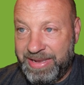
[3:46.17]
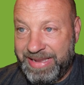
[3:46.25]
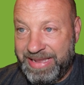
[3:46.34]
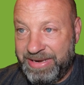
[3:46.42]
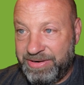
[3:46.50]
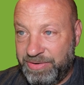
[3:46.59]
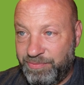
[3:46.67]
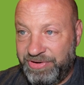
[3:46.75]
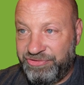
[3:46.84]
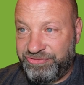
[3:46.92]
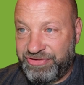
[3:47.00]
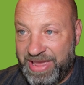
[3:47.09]
Again, didn't we
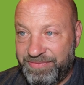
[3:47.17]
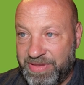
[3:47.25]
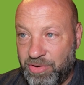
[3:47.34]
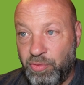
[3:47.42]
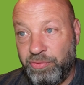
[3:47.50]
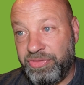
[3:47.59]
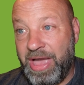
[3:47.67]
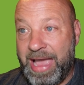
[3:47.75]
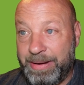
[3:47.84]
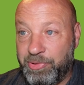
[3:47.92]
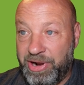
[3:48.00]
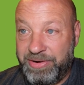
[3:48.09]
just have that? Oh, the
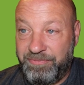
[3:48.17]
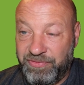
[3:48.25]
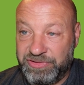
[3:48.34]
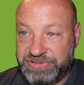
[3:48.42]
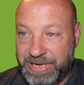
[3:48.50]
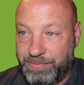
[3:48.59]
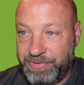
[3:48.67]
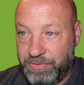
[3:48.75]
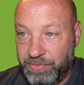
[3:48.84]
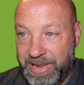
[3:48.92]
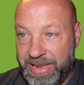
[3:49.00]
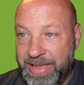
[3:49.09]
hybrid versus that one.
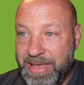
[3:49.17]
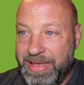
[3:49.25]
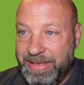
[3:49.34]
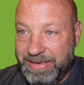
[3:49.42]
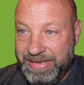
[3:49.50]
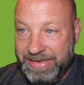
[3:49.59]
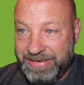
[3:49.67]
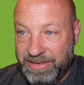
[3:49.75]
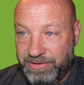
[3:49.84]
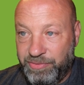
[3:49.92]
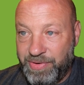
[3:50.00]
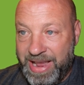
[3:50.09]
Okay. Kia
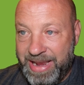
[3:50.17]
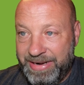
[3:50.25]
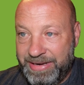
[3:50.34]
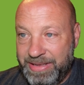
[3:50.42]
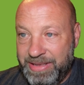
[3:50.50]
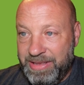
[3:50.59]
Telluride,